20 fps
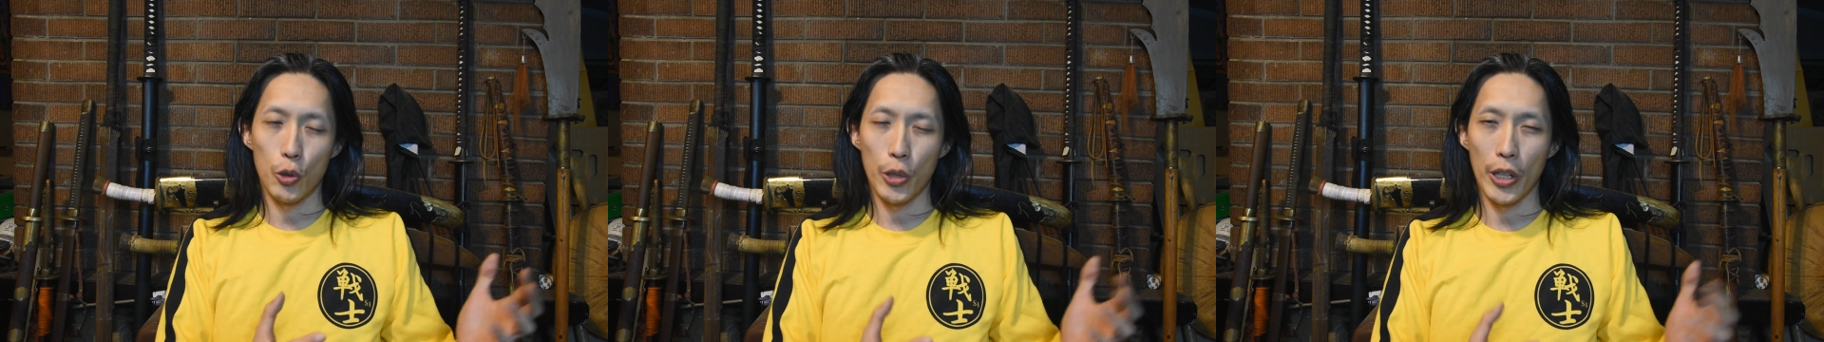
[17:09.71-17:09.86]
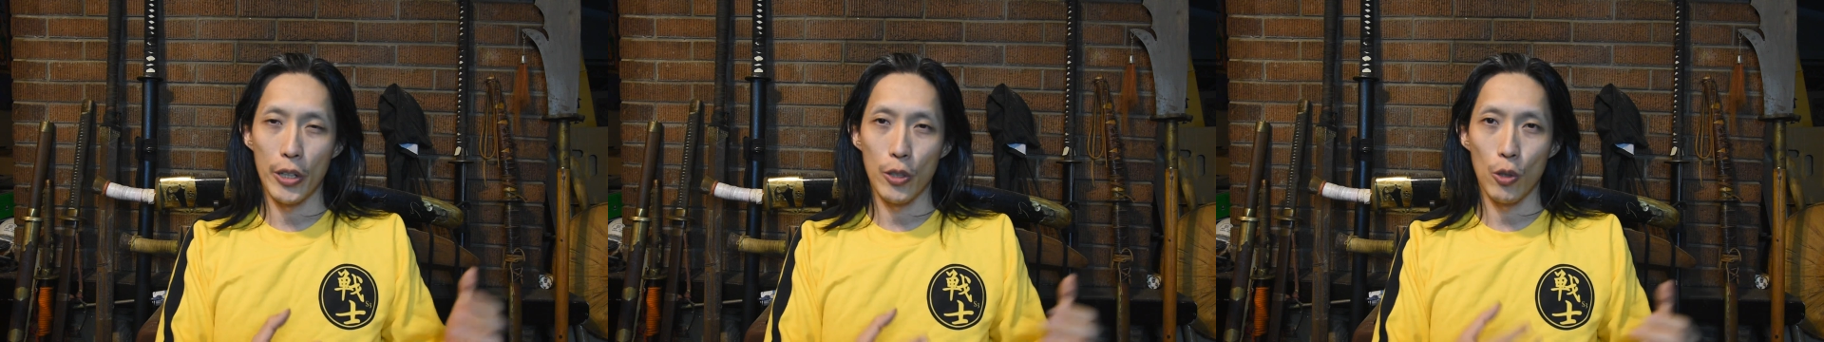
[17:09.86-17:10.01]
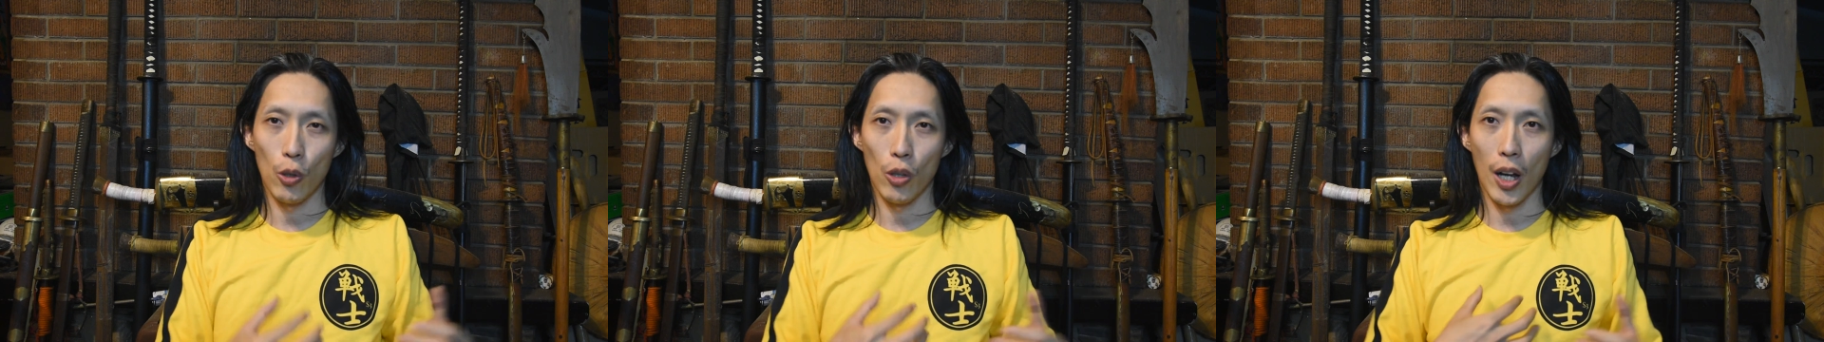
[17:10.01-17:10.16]

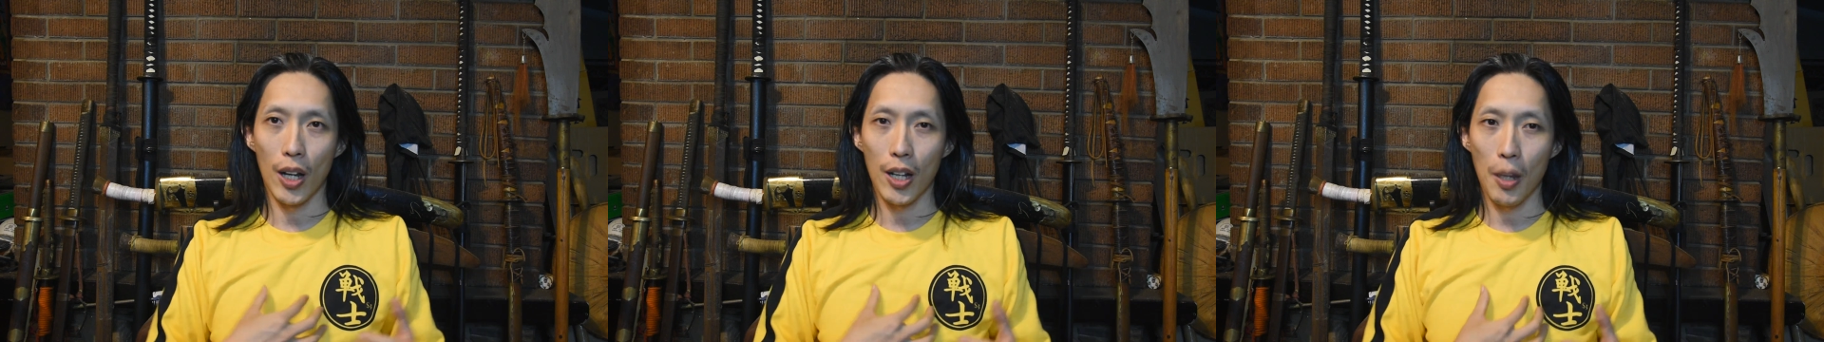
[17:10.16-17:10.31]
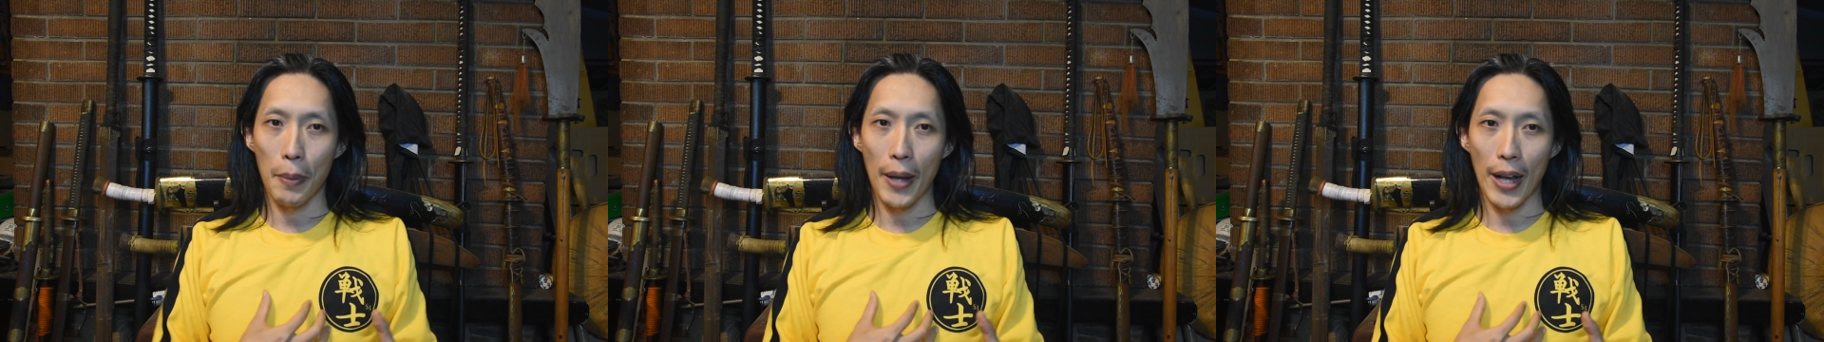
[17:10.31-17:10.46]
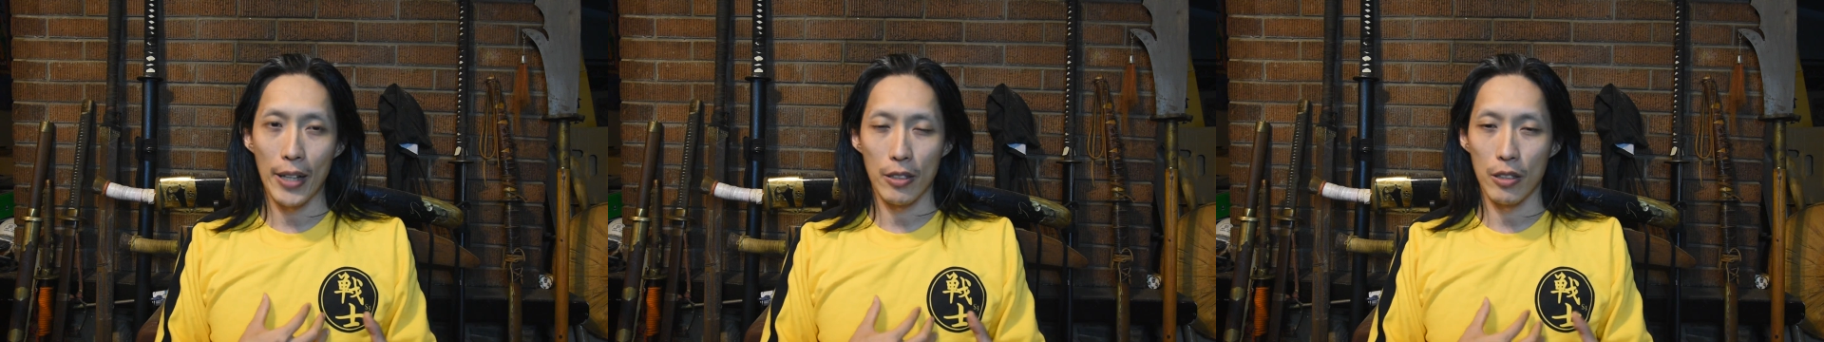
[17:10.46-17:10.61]
train your lung
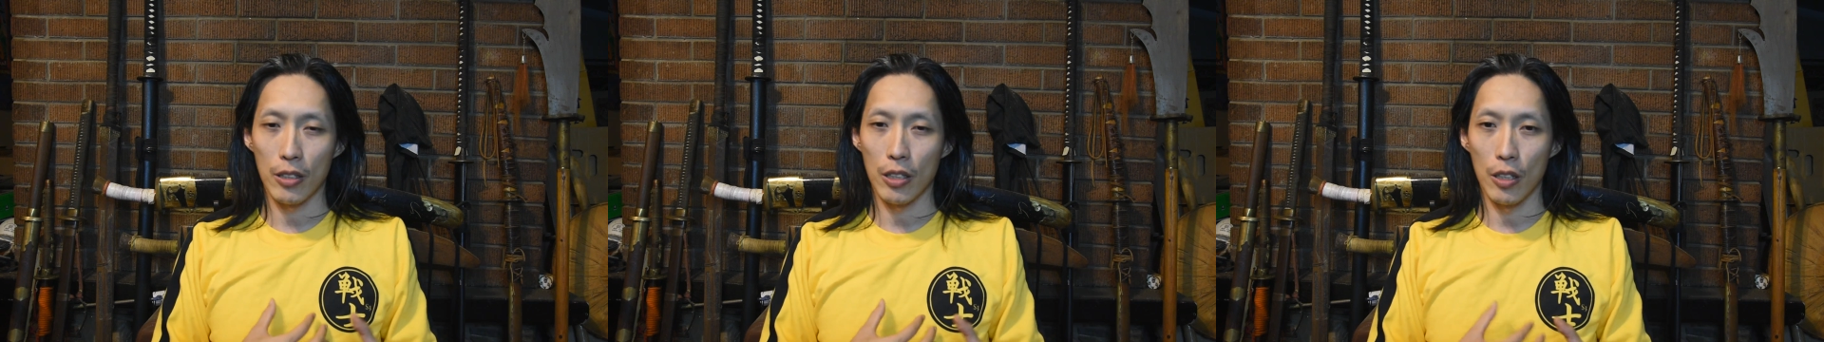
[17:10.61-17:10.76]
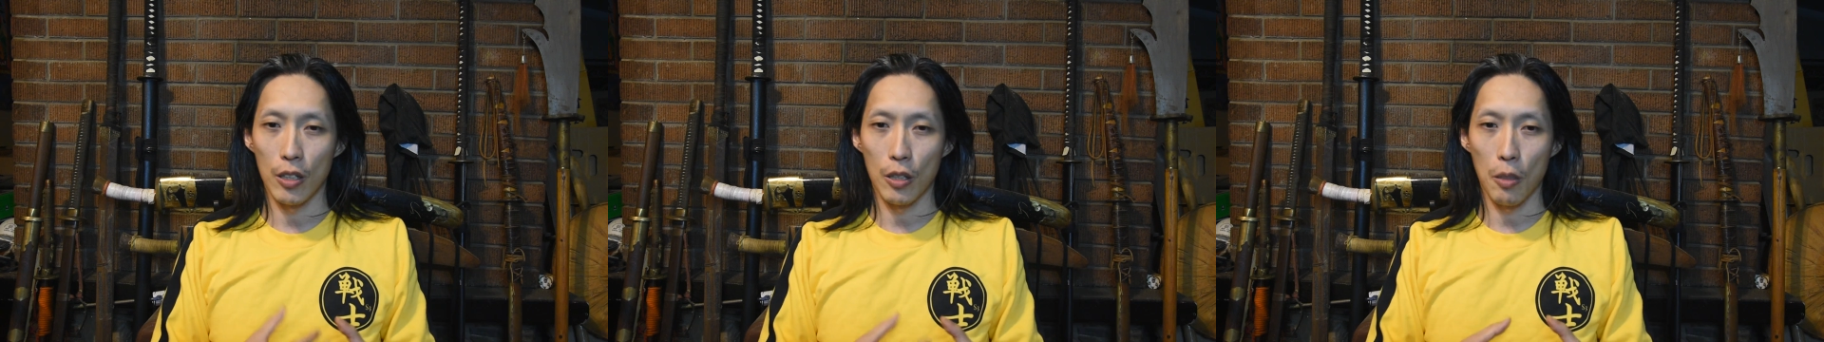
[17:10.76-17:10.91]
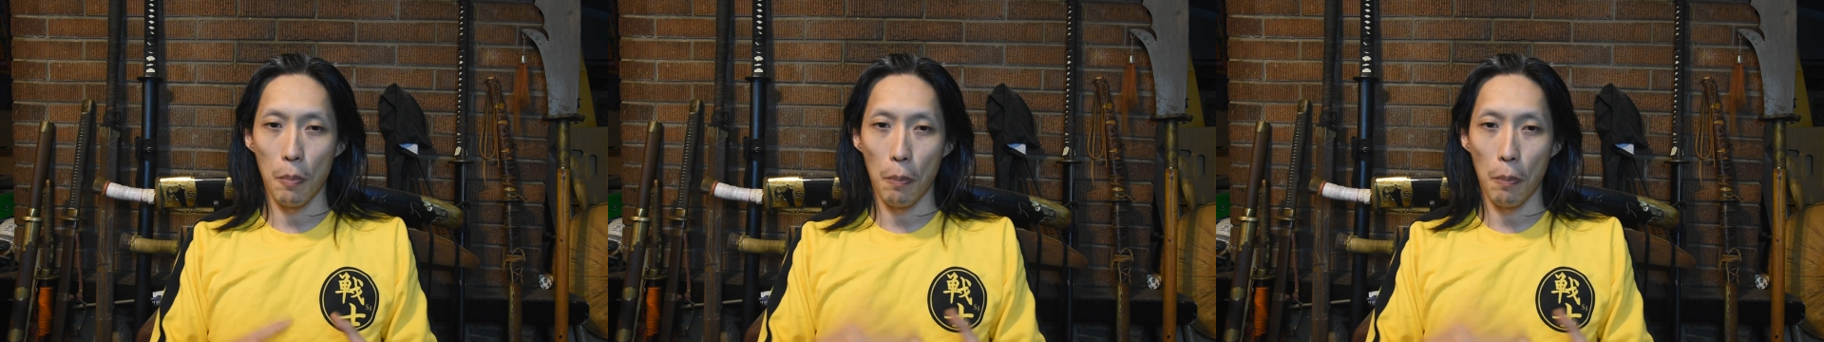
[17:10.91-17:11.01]
capacity,